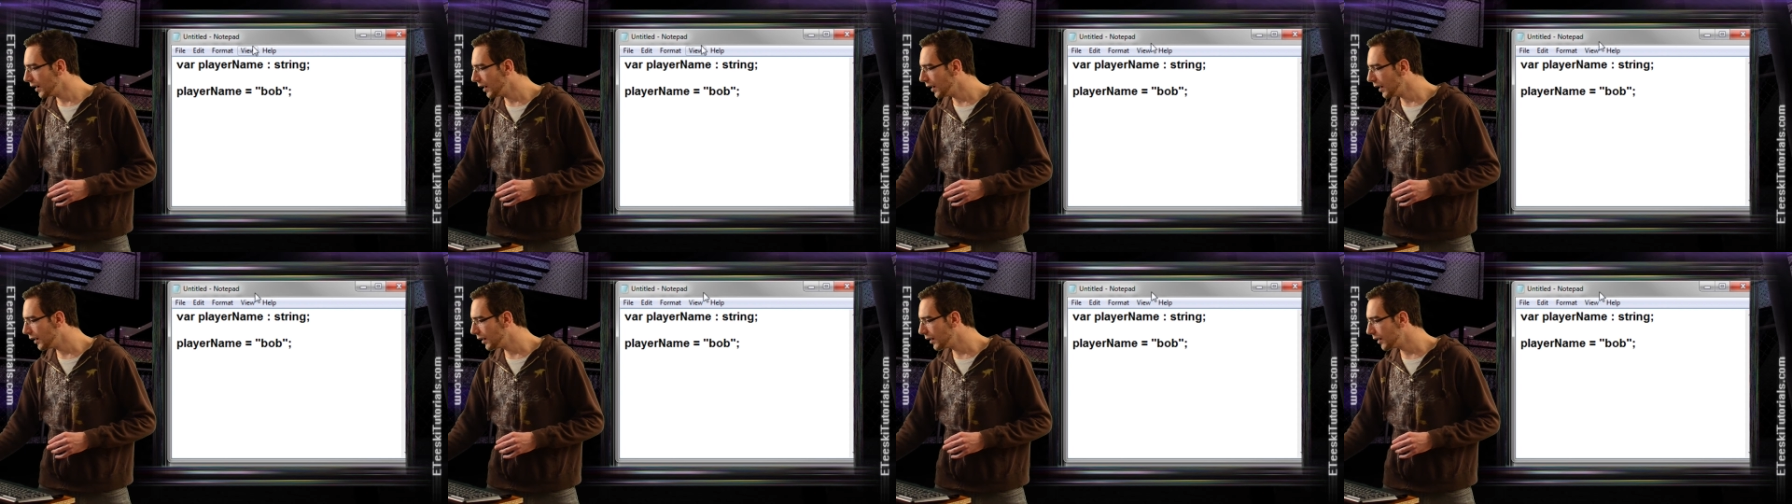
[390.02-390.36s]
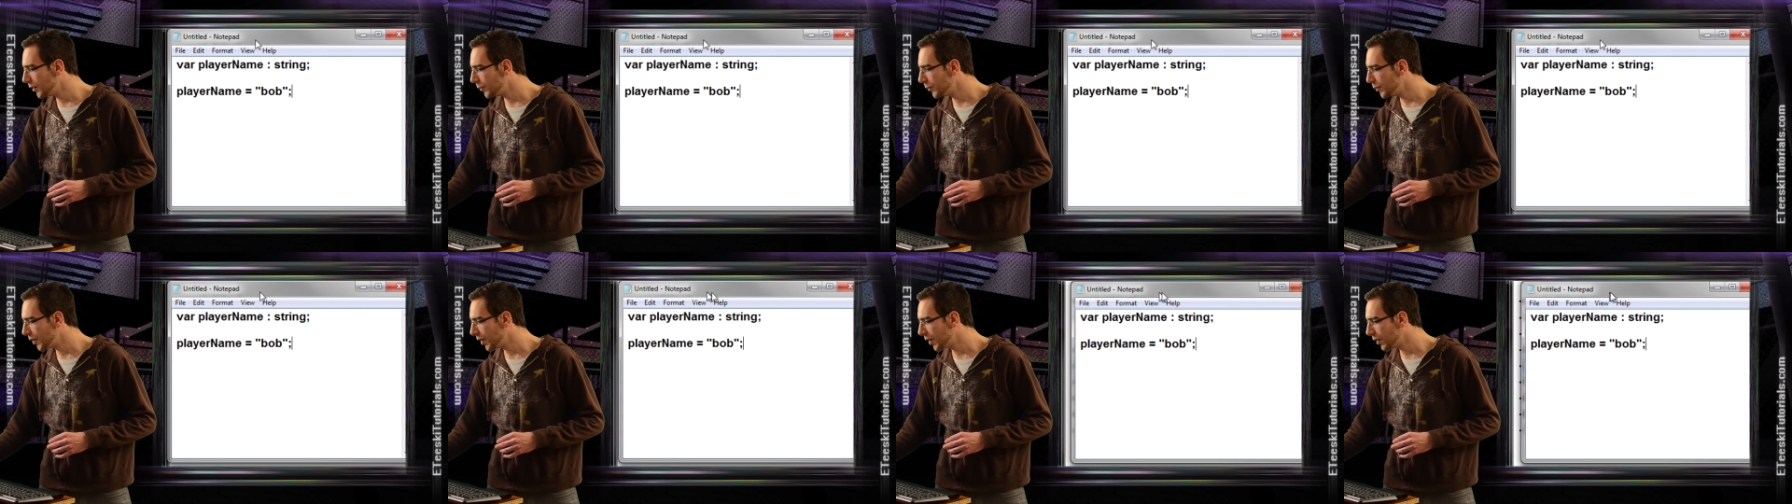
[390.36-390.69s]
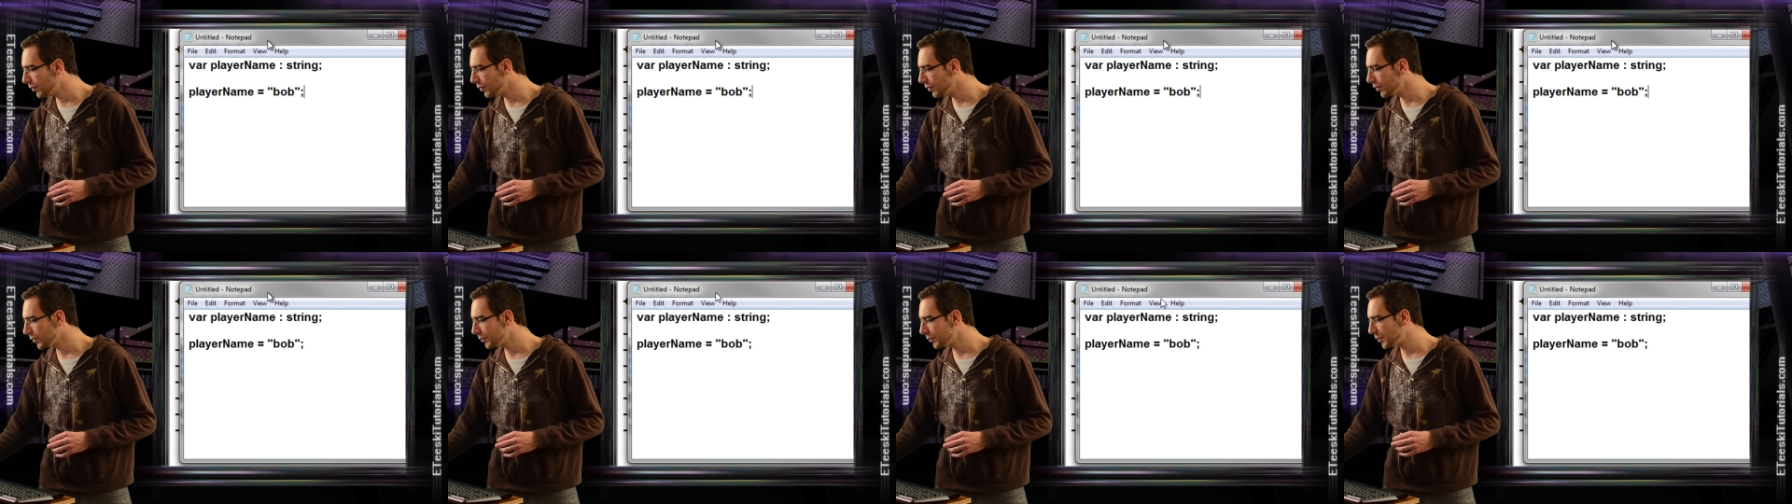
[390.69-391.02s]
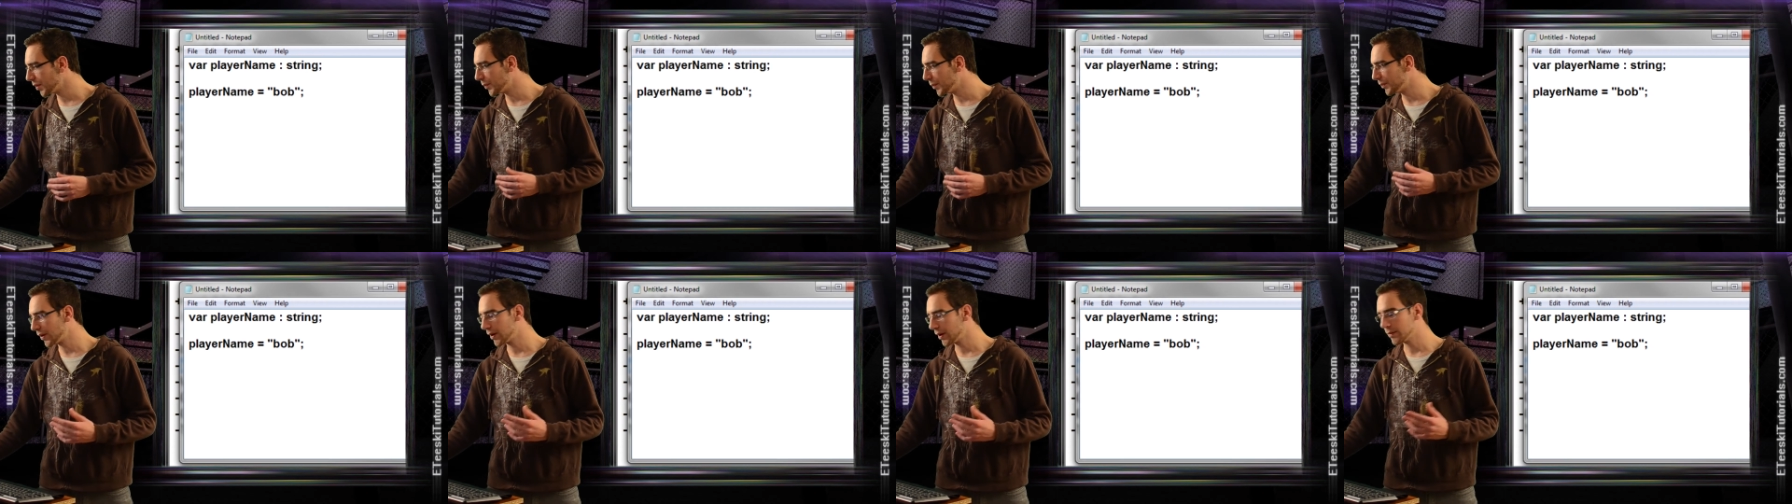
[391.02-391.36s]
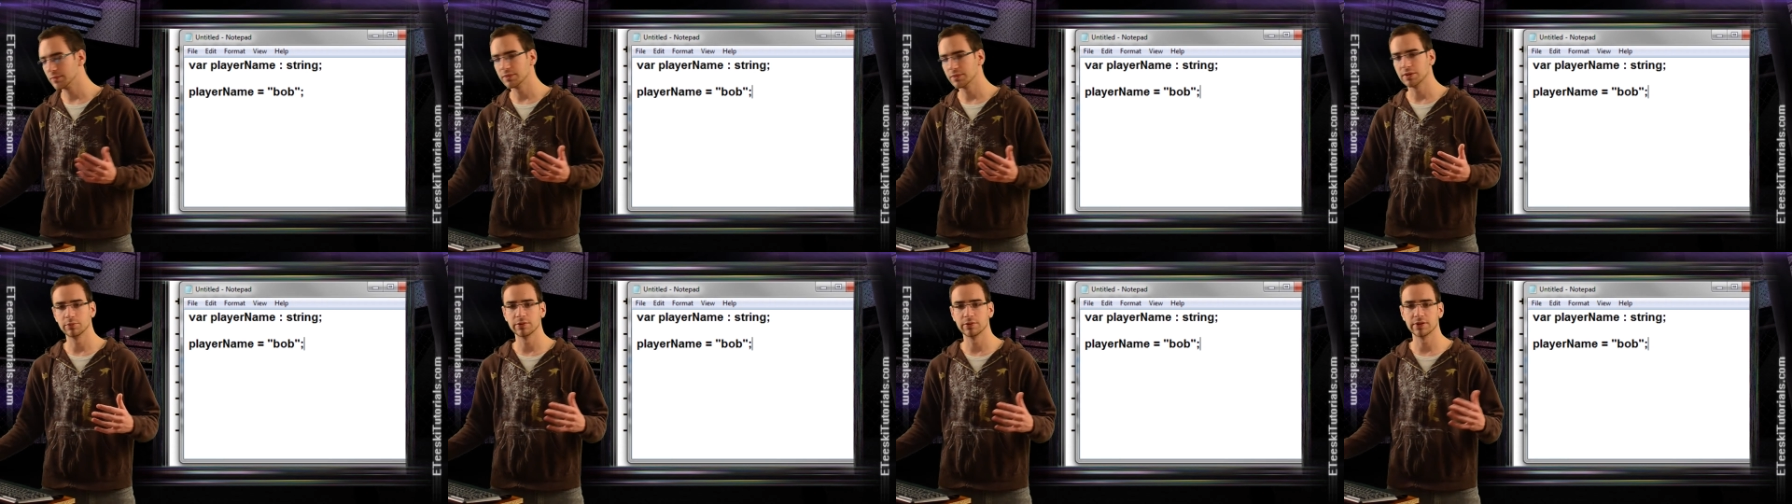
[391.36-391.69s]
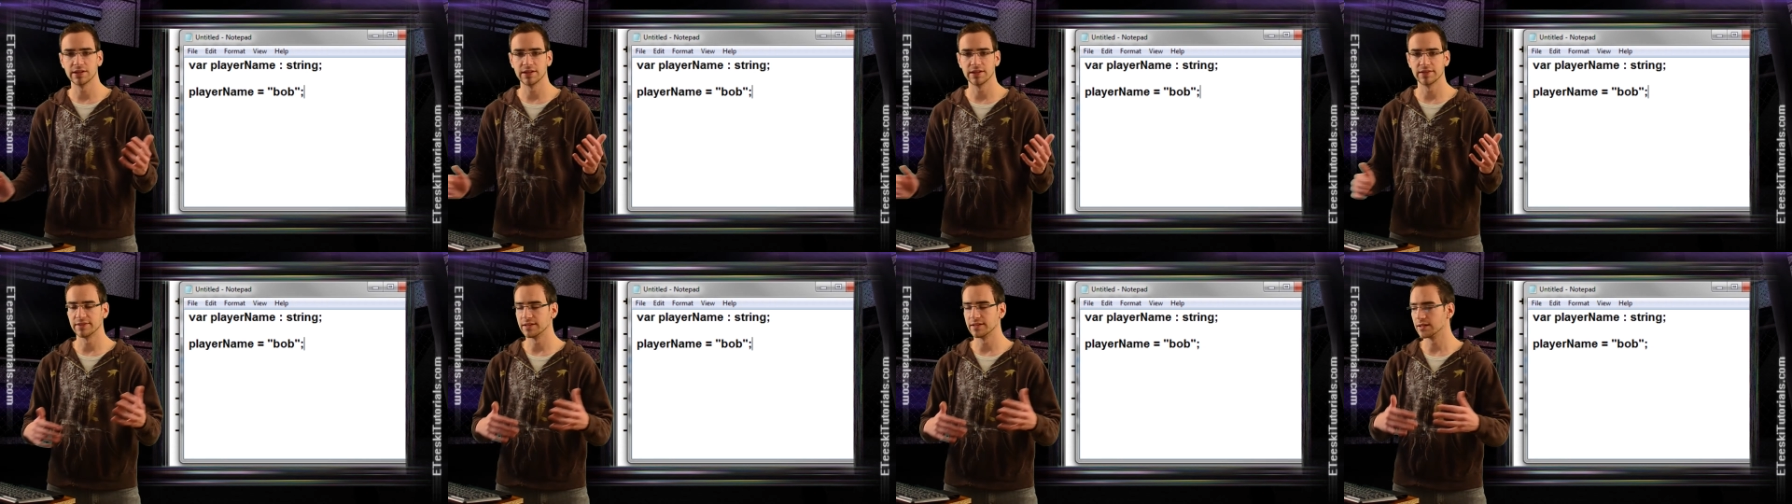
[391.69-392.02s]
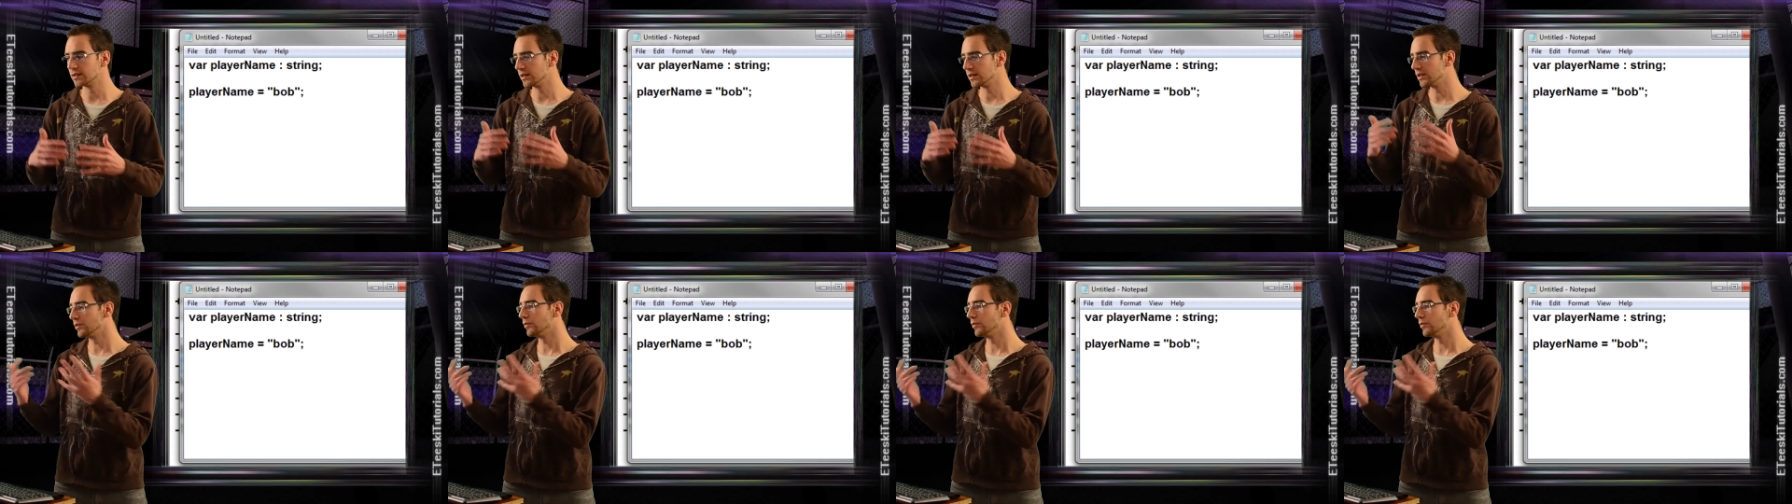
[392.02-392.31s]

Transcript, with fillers: Um, or, but probably realistically,